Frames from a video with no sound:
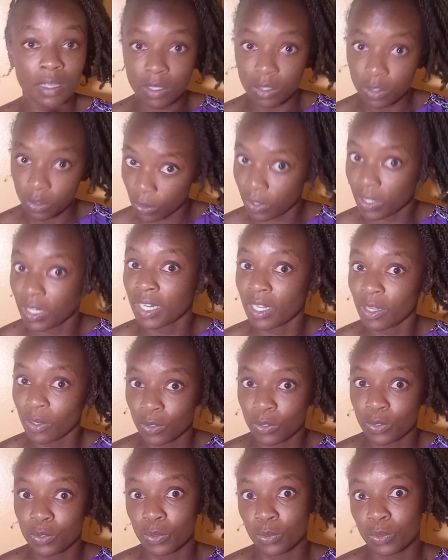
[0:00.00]
You really
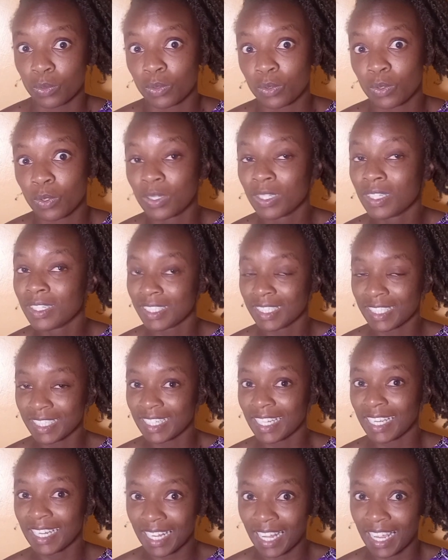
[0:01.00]
ought to
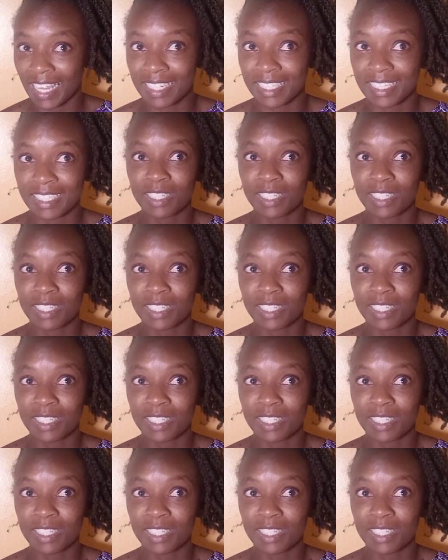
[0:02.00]
consider that,